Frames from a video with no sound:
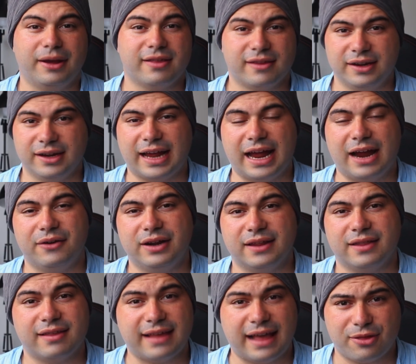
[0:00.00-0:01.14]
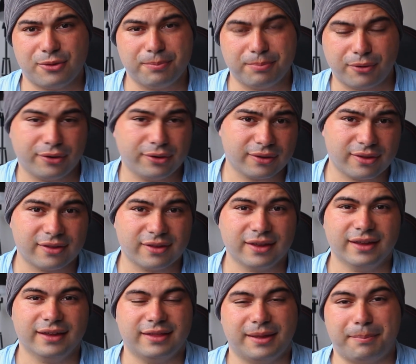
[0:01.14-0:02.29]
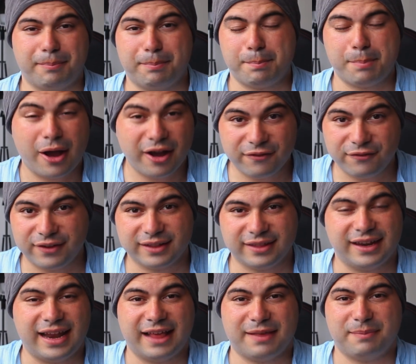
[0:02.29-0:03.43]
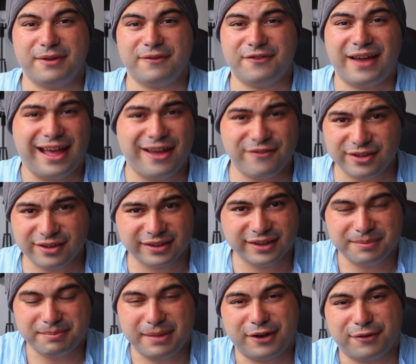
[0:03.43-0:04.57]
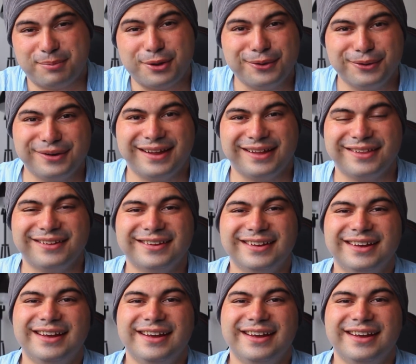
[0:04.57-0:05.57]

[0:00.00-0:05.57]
personally carry leather satchel products. They're perfect, they last me forever, made of pure leather.